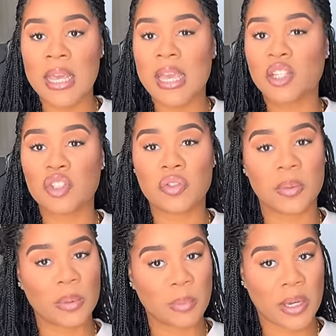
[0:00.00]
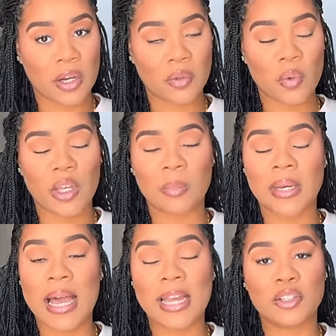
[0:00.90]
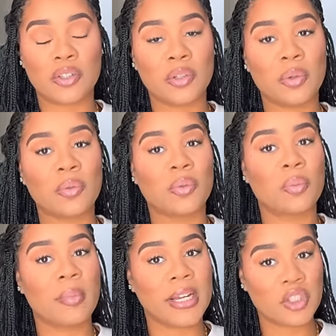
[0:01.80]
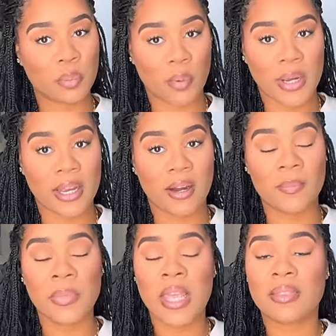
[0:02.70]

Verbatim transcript: extremely paranoid, but I knew through much prayer